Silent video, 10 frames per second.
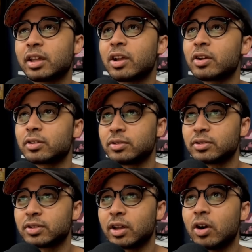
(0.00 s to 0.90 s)

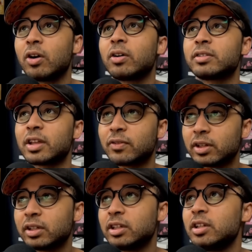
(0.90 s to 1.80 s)
characters that are
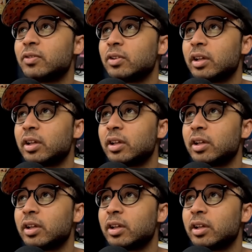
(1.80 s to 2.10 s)
definitely evil,